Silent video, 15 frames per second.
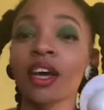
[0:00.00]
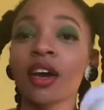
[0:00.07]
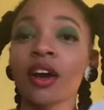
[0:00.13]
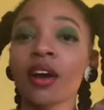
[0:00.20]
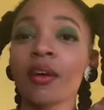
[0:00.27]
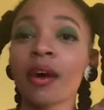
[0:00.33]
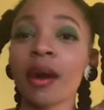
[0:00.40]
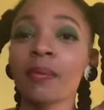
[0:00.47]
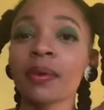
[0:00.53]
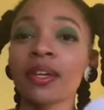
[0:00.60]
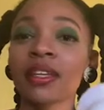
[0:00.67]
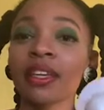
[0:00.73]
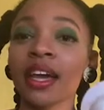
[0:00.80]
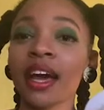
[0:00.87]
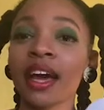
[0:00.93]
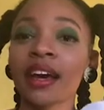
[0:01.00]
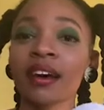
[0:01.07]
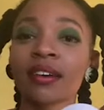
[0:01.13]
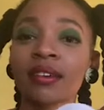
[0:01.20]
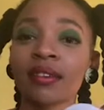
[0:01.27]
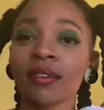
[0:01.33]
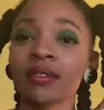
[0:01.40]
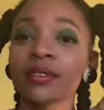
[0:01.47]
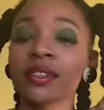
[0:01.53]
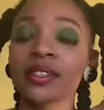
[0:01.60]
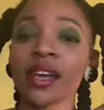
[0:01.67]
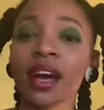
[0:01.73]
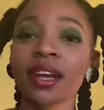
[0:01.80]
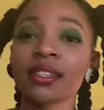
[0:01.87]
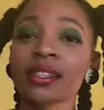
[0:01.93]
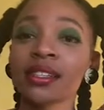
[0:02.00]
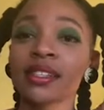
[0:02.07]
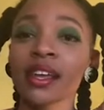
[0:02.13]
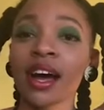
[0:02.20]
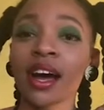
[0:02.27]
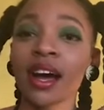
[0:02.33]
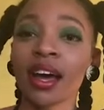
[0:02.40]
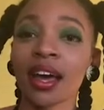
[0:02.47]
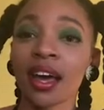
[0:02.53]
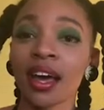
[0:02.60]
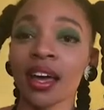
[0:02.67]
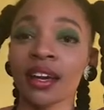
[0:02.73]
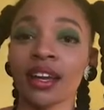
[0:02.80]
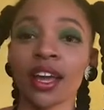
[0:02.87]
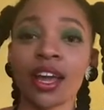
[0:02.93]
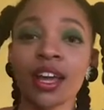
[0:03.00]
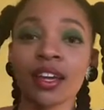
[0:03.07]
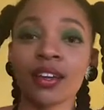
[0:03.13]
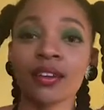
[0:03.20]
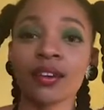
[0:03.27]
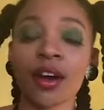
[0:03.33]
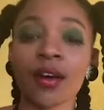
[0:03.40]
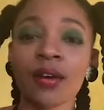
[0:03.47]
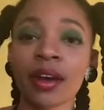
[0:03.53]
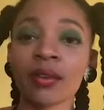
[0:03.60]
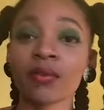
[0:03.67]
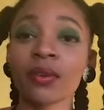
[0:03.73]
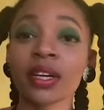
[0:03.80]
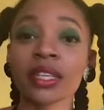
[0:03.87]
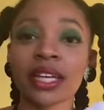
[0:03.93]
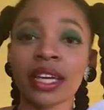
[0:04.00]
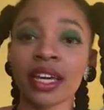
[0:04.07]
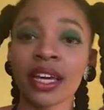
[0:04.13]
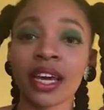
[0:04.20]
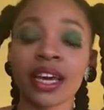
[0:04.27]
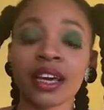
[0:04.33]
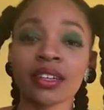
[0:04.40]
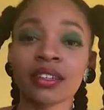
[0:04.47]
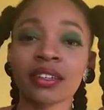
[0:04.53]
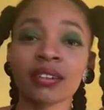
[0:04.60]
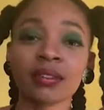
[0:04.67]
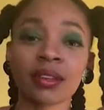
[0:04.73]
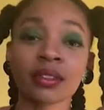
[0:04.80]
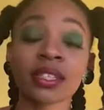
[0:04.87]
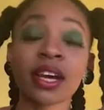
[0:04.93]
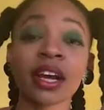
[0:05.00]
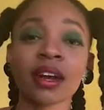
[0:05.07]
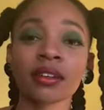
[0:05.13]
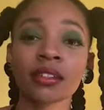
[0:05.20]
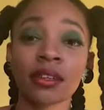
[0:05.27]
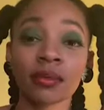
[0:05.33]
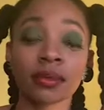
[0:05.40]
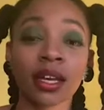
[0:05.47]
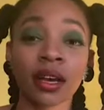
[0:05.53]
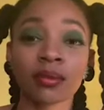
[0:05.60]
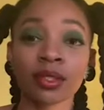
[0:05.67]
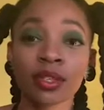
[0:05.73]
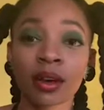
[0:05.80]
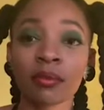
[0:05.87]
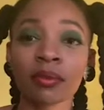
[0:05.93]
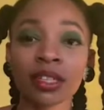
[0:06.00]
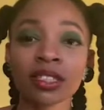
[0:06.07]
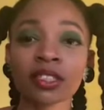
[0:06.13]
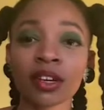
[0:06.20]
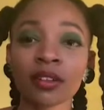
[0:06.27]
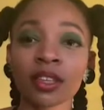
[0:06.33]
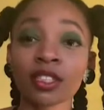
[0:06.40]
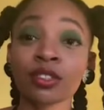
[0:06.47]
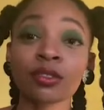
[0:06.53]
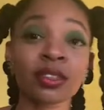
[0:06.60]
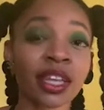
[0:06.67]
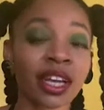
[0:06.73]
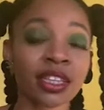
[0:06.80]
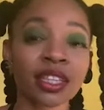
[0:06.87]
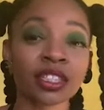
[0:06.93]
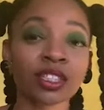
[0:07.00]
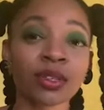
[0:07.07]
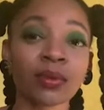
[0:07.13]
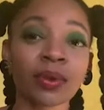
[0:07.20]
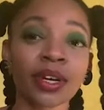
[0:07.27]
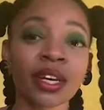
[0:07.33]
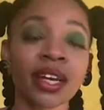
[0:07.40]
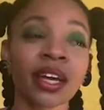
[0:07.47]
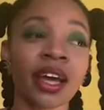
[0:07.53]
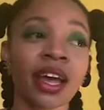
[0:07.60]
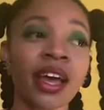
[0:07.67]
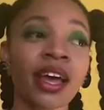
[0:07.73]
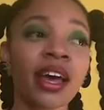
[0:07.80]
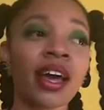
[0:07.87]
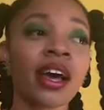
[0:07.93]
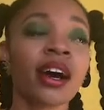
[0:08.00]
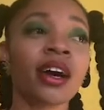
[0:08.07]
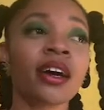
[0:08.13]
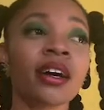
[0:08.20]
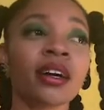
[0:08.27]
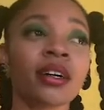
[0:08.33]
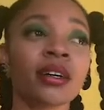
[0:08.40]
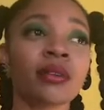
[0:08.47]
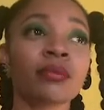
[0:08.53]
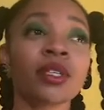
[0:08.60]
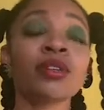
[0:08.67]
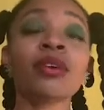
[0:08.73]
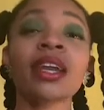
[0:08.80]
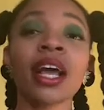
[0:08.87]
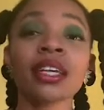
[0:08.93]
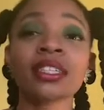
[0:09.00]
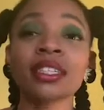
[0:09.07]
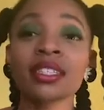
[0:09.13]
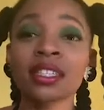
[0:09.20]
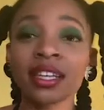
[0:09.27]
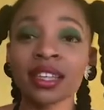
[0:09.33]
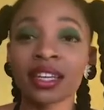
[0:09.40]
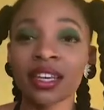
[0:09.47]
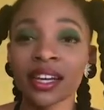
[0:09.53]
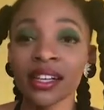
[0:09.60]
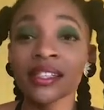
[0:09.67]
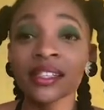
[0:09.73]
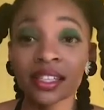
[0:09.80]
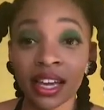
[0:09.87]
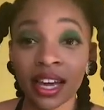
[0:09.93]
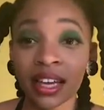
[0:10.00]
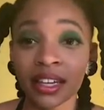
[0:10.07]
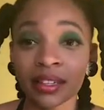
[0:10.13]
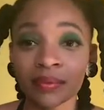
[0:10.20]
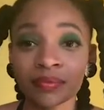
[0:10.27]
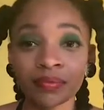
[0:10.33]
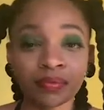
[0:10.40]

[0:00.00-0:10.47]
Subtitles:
go up and down, side to side, you know, and really get underneath those hairs, sometimes so much so that you think that you wouldn't, you can actually see the dead skin